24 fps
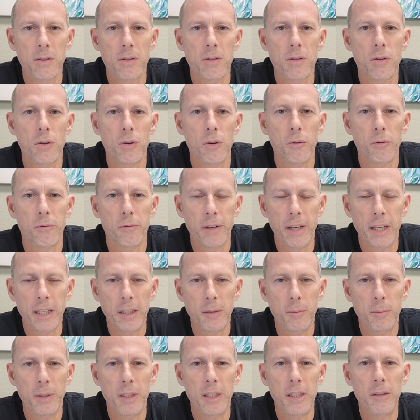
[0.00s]
so fatty
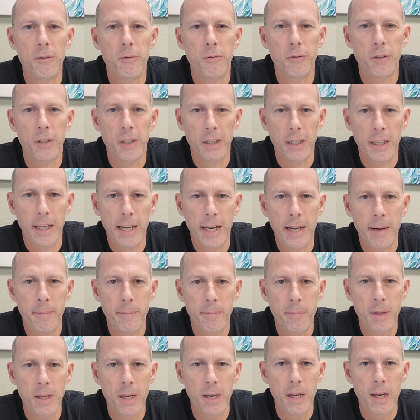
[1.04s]
beef and
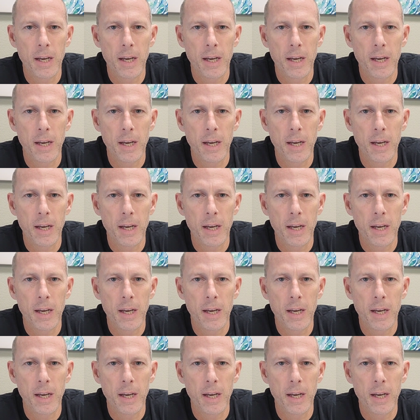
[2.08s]
lamb,